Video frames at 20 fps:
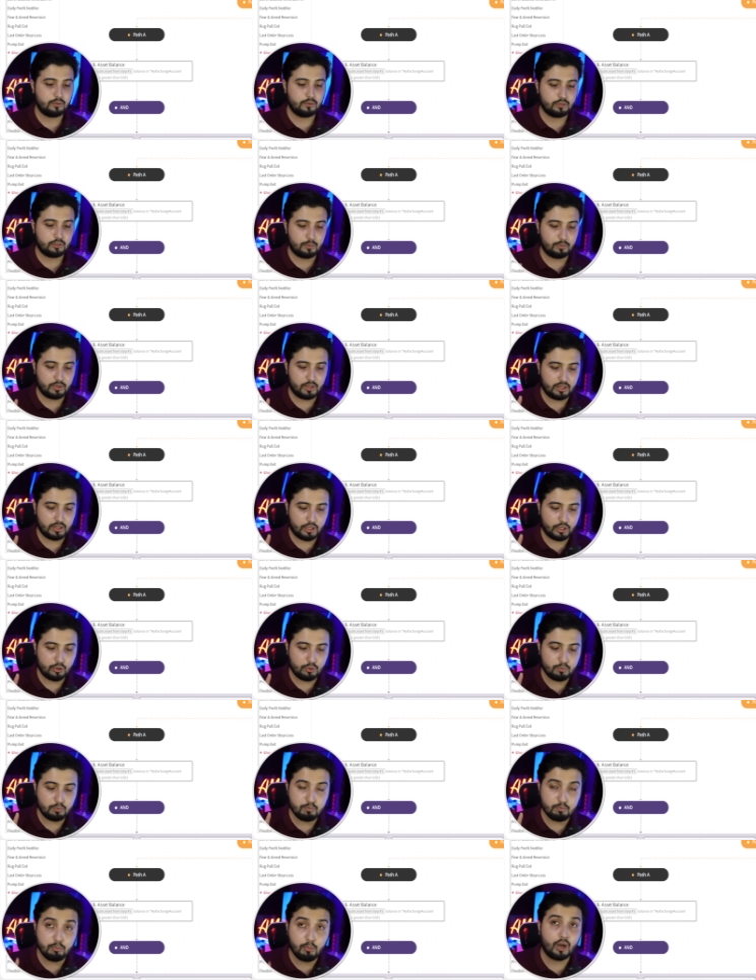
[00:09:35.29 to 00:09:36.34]
something that you
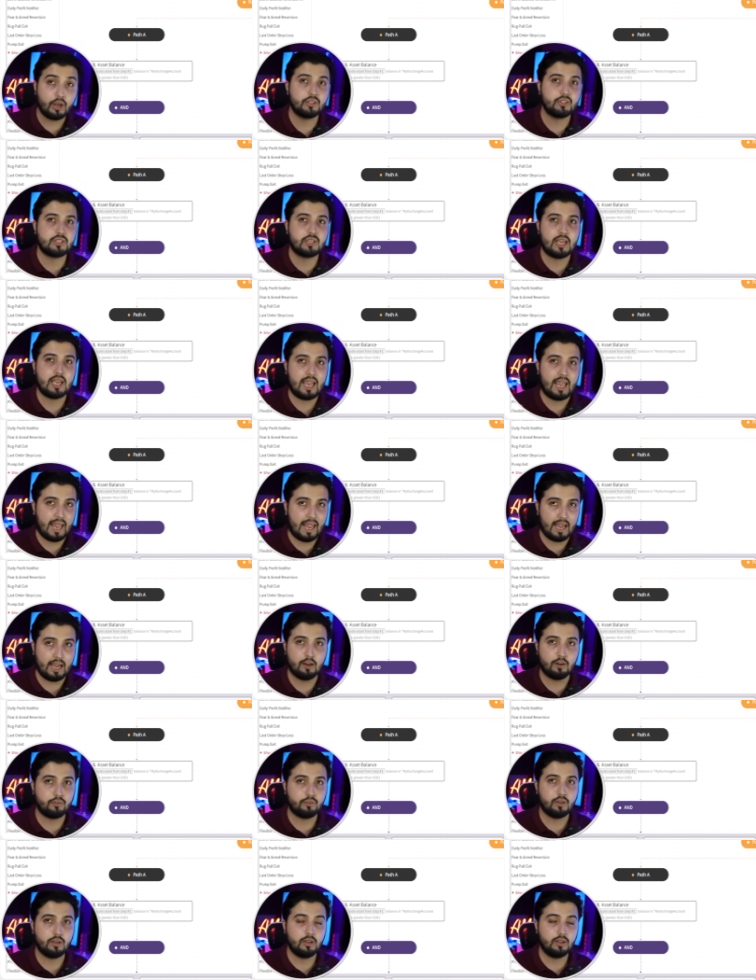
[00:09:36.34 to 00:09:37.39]
must
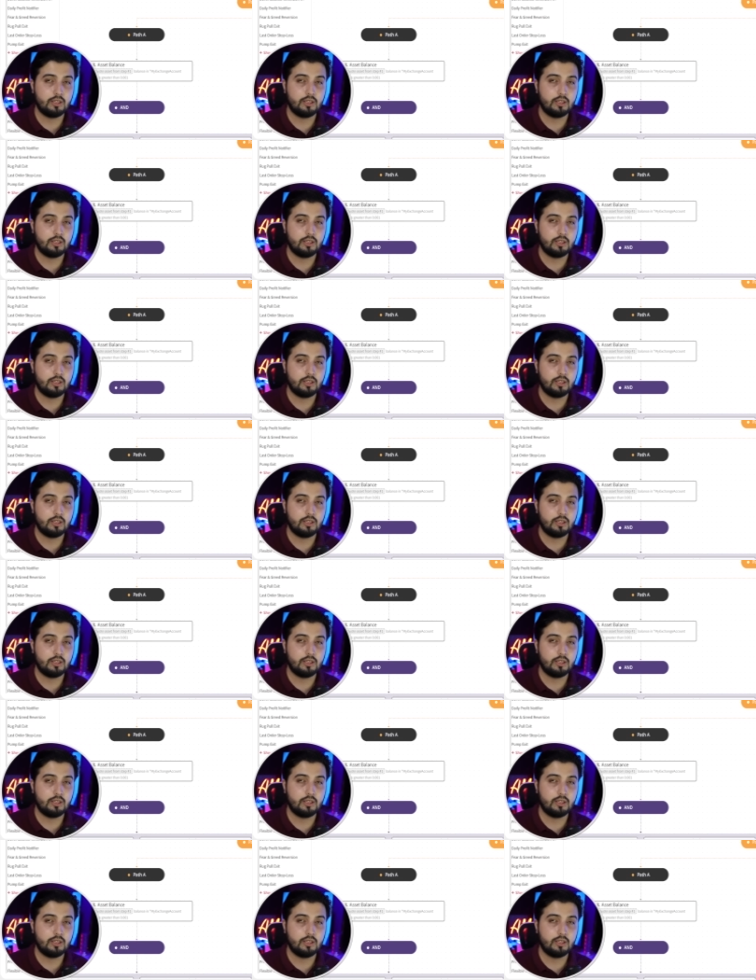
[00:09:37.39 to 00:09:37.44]
have